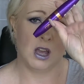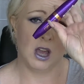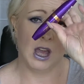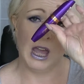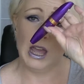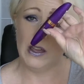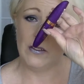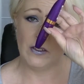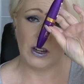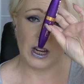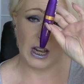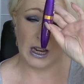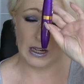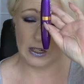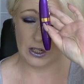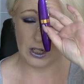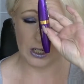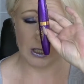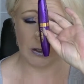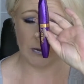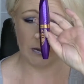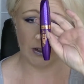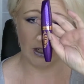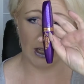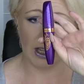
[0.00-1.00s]
I haven't
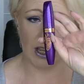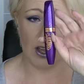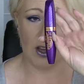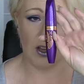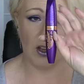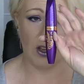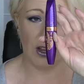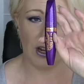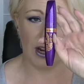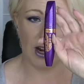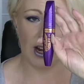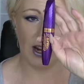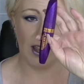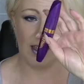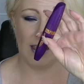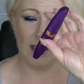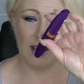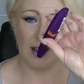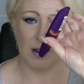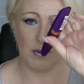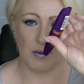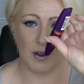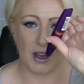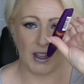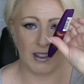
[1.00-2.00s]
actually really heard
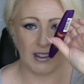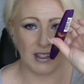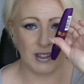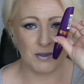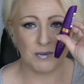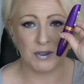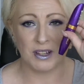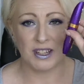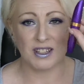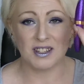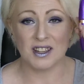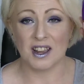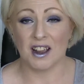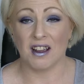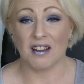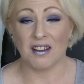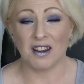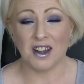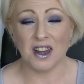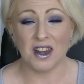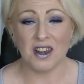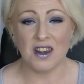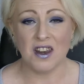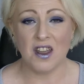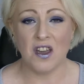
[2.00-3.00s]
anything about this mascara.
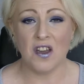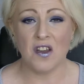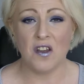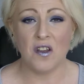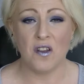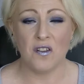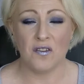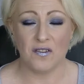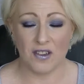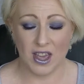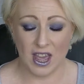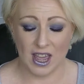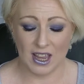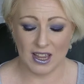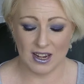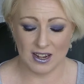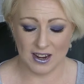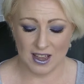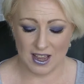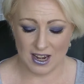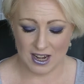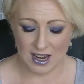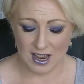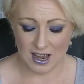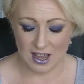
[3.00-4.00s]
No faggin'
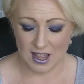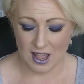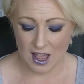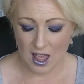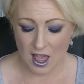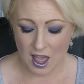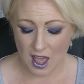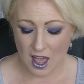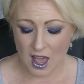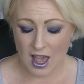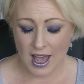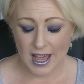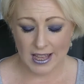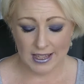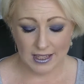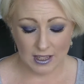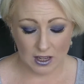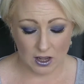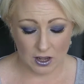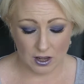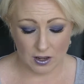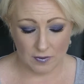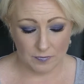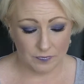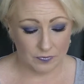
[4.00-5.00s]
idea. So,
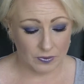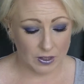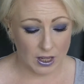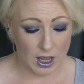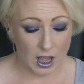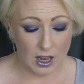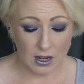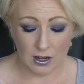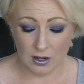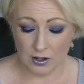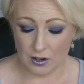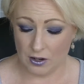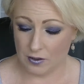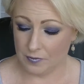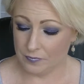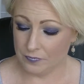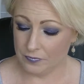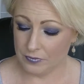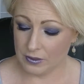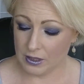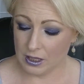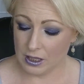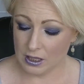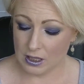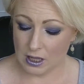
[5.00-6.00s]
I don't know.
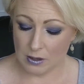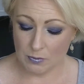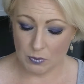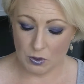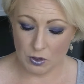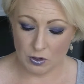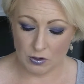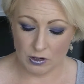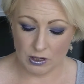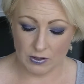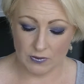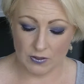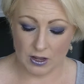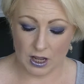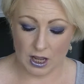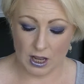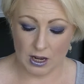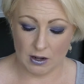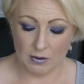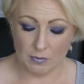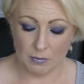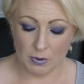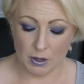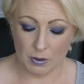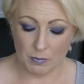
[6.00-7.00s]
I'm sure it's fine.
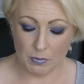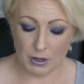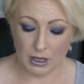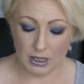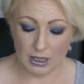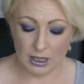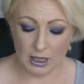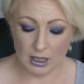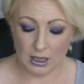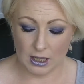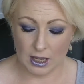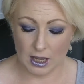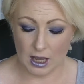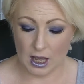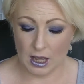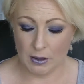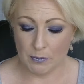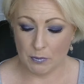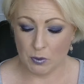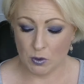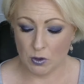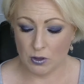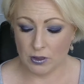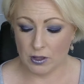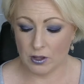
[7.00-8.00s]
But basically, I
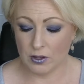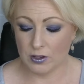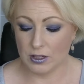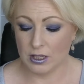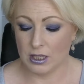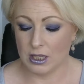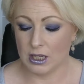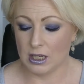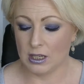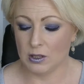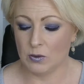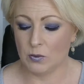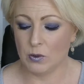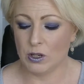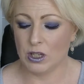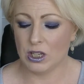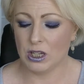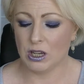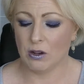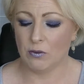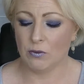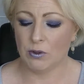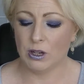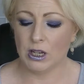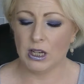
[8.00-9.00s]
bought those things, which
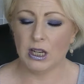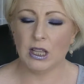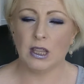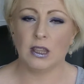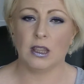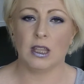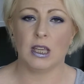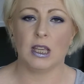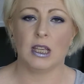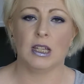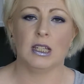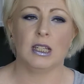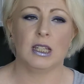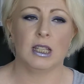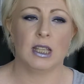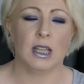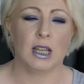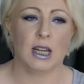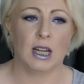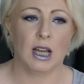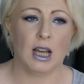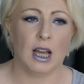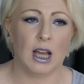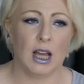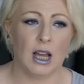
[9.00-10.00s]
are really things
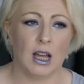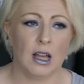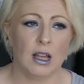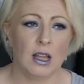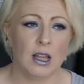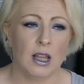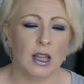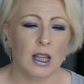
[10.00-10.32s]
that are